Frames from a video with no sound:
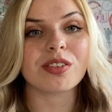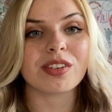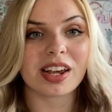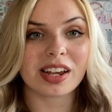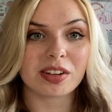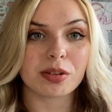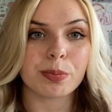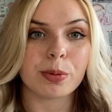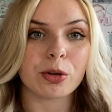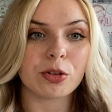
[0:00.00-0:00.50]

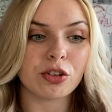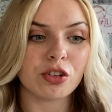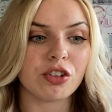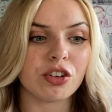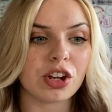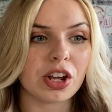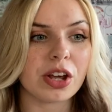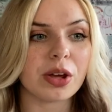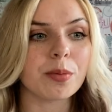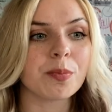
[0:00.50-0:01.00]
textbook to
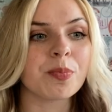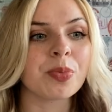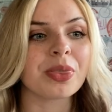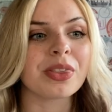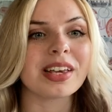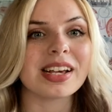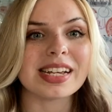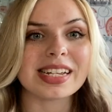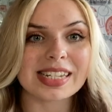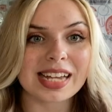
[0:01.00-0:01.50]
do
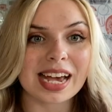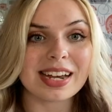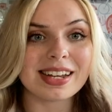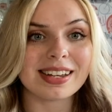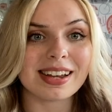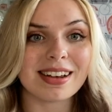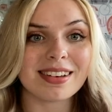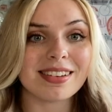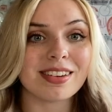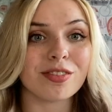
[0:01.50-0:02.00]
is
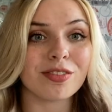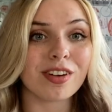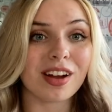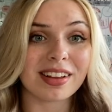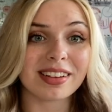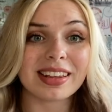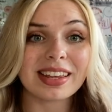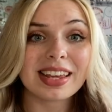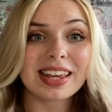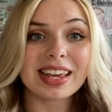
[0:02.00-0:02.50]
identify
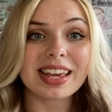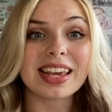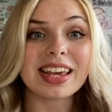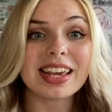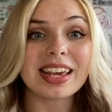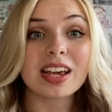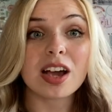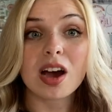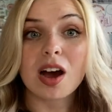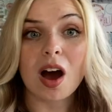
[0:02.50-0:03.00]
the
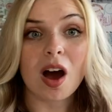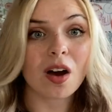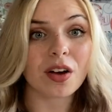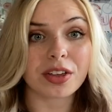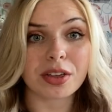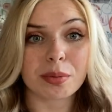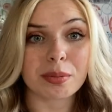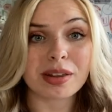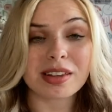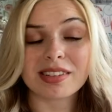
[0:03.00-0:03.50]
key
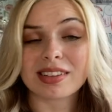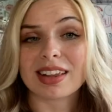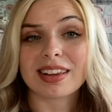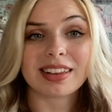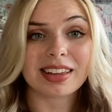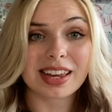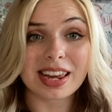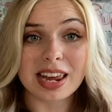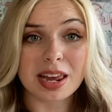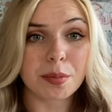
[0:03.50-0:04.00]
arguments, like the
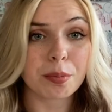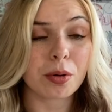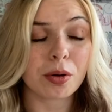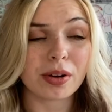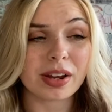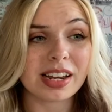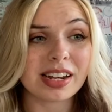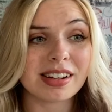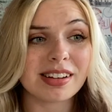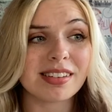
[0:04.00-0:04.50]
key
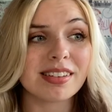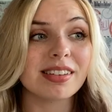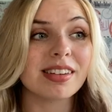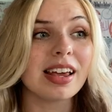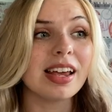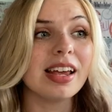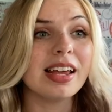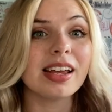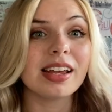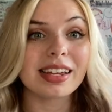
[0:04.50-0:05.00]
points,
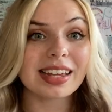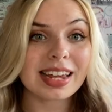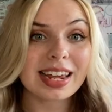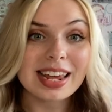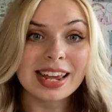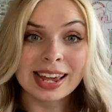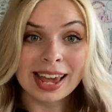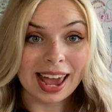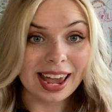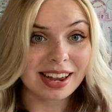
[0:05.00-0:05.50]

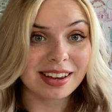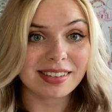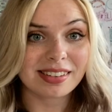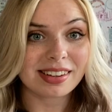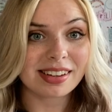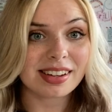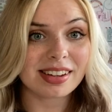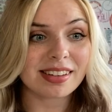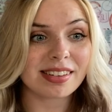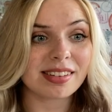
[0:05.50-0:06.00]
key
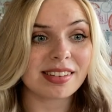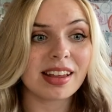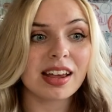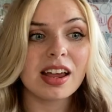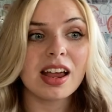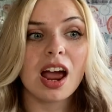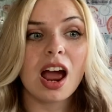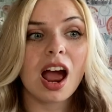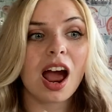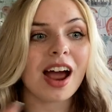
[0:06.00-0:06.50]
cases,
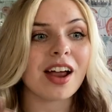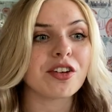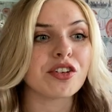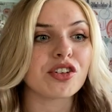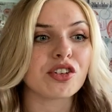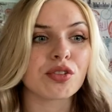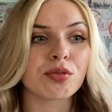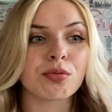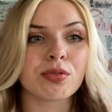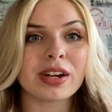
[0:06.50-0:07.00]
and
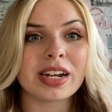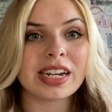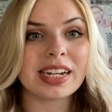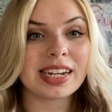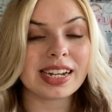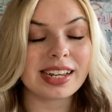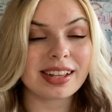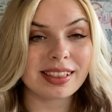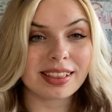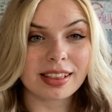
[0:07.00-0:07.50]
just
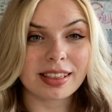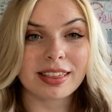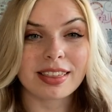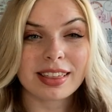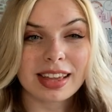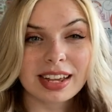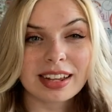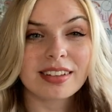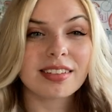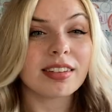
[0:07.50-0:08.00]
really the
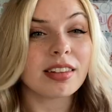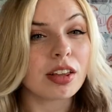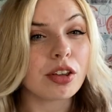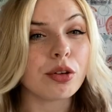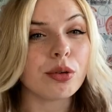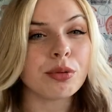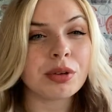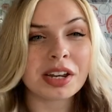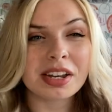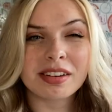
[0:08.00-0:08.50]
things that
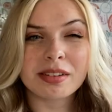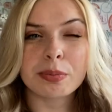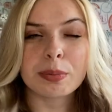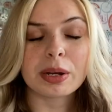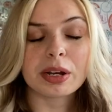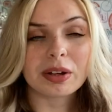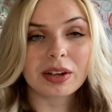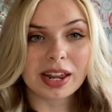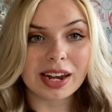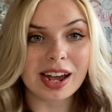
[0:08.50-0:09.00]
you need to be
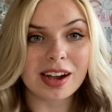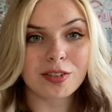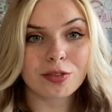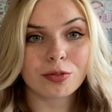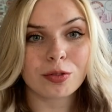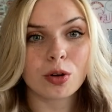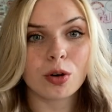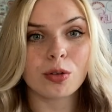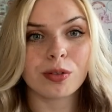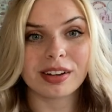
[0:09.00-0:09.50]
looking out
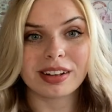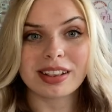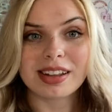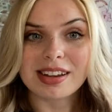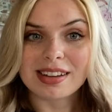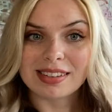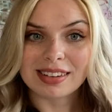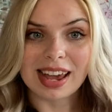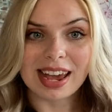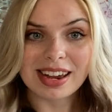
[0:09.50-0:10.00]
for in
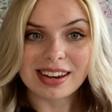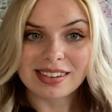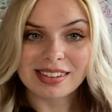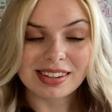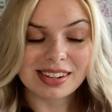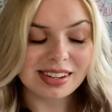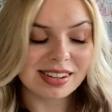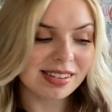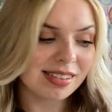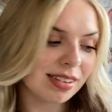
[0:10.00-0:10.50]
these
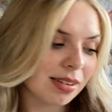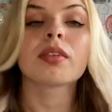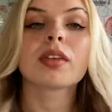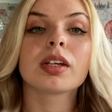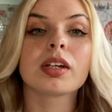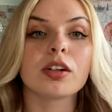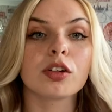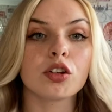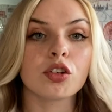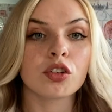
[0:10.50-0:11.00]
cases.
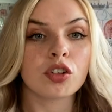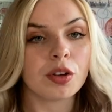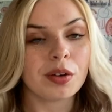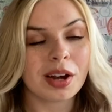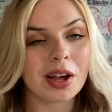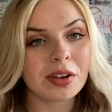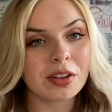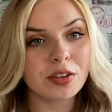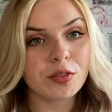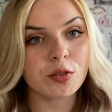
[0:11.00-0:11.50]
So
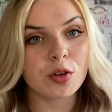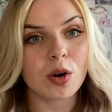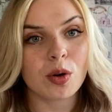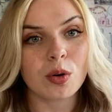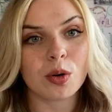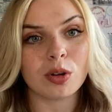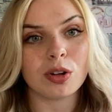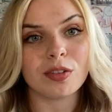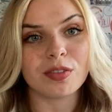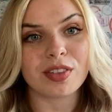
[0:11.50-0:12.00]
now you've got
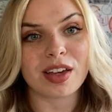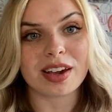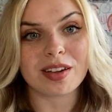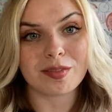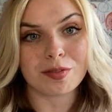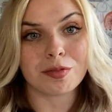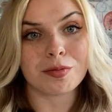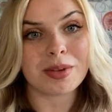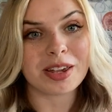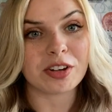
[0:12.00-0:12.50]
all of that
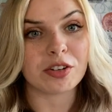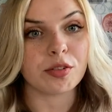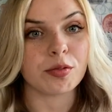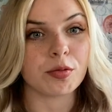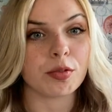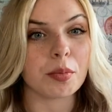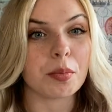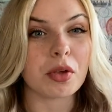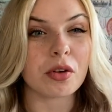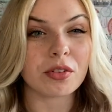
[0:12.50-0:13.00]
information
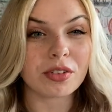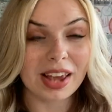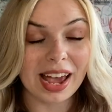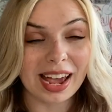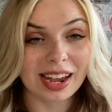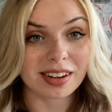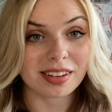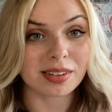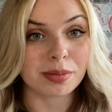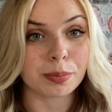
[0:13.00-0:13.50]
from your
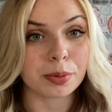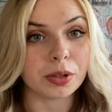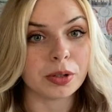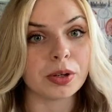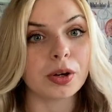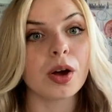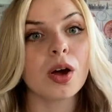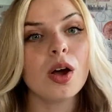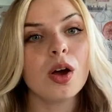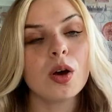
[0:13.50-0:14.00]

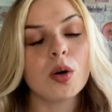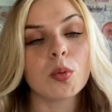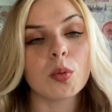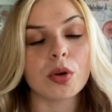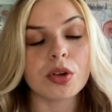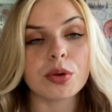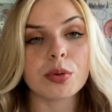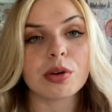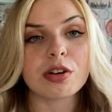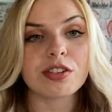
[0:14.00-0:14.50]
textbook,
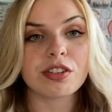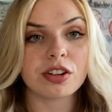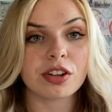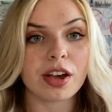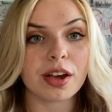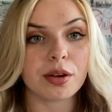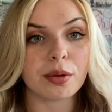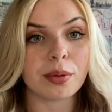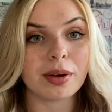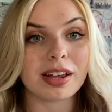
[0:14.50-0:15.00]
what you want to
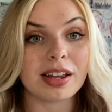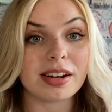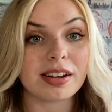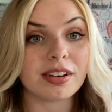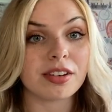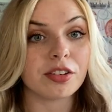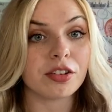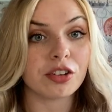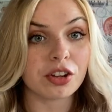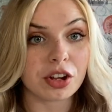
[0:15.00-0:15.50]
go
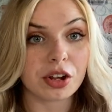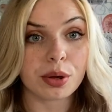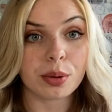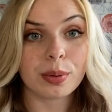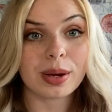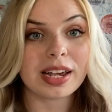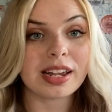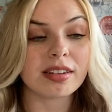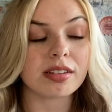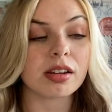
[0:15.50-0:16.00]
and do
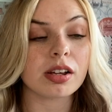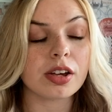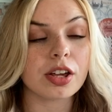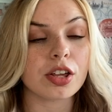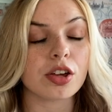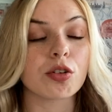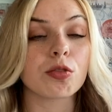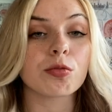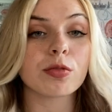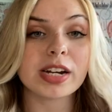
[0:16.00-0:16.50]
is look at
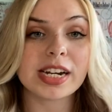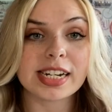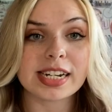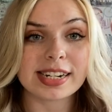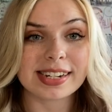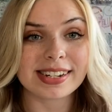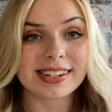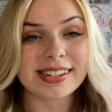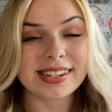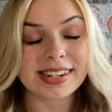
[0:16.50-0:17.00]
your reading
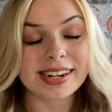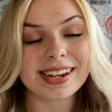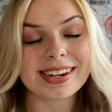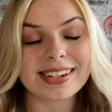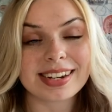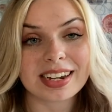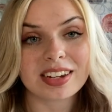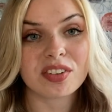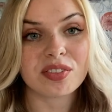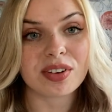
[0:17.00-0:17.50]
list and
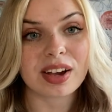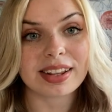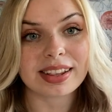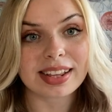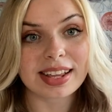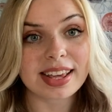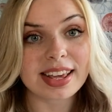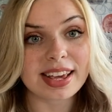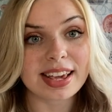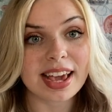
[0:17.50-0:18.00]
identify the
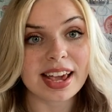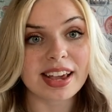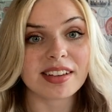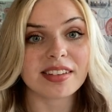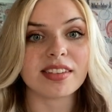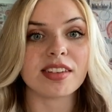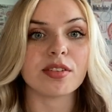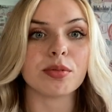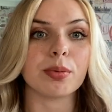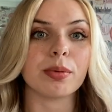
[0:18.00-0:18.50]
key
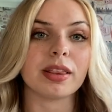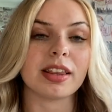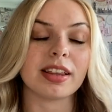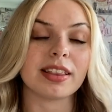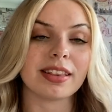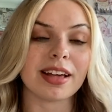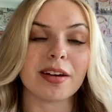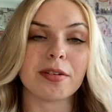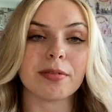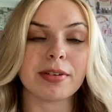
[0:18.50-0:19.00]
cases within
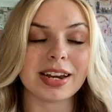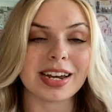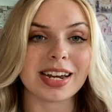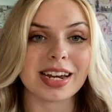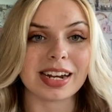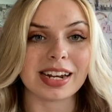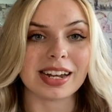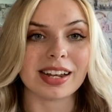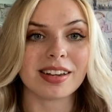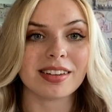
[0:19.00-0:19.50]
that
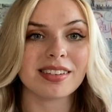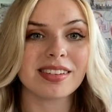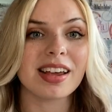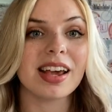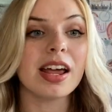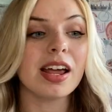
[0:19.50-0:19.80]
reading list.